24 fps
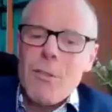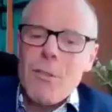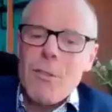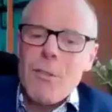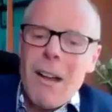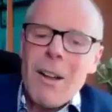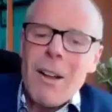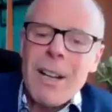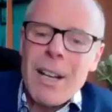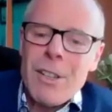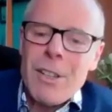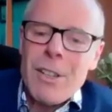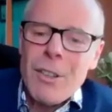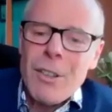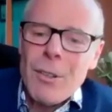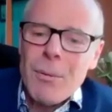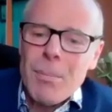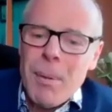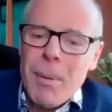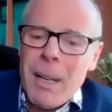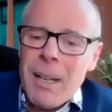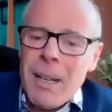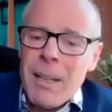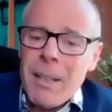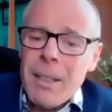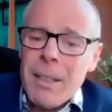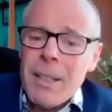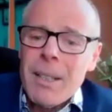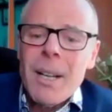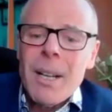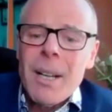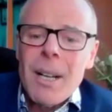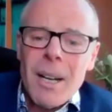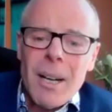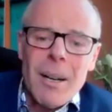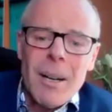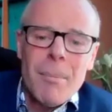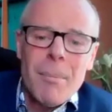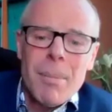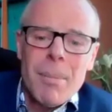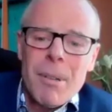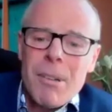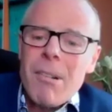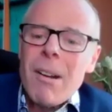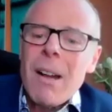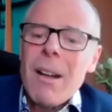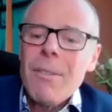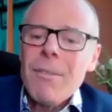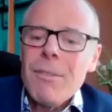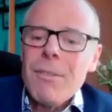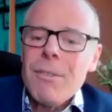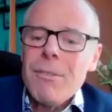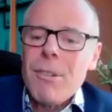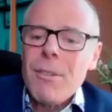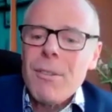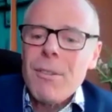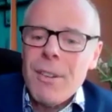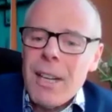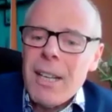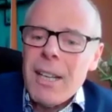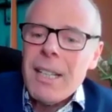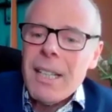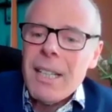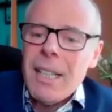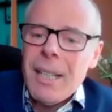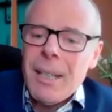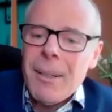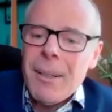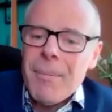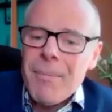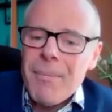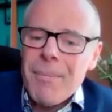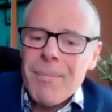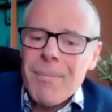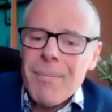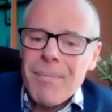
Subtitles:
of Crown Agents Bank, Bhairav Trivedi.